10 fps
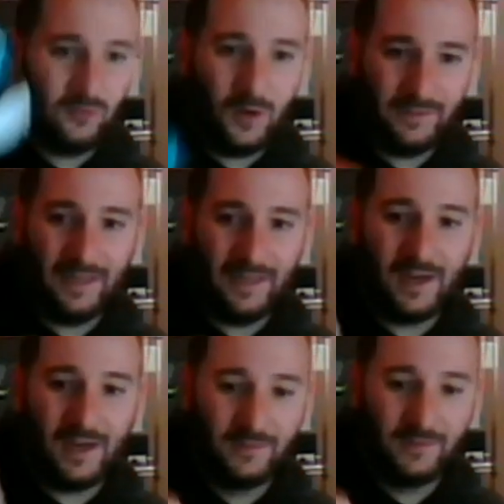to get on.
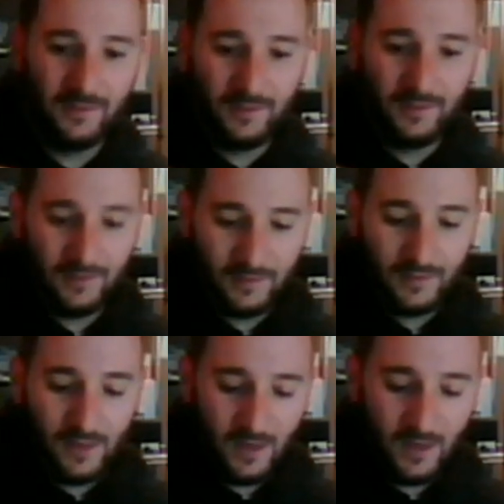
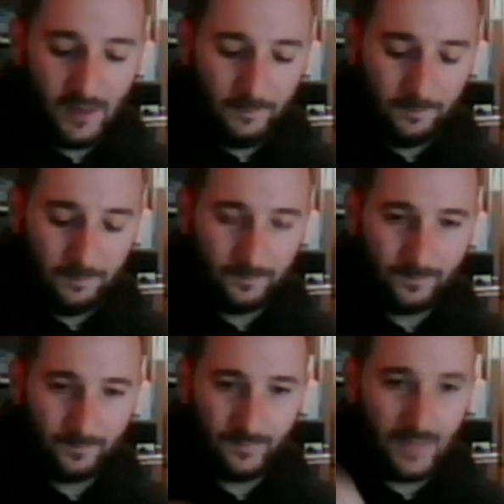Um,
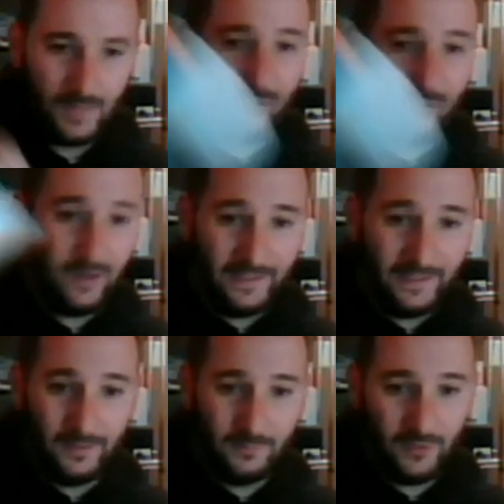I'm not running in them,
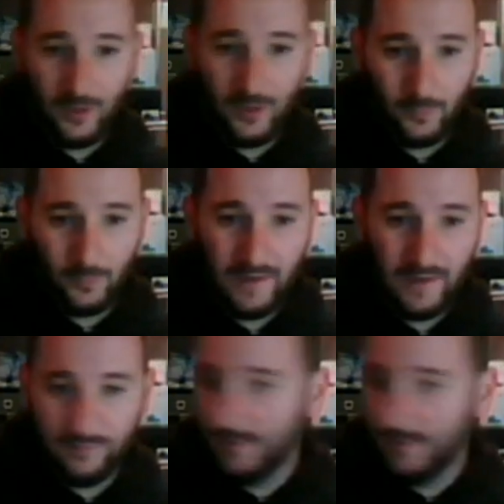so whatever.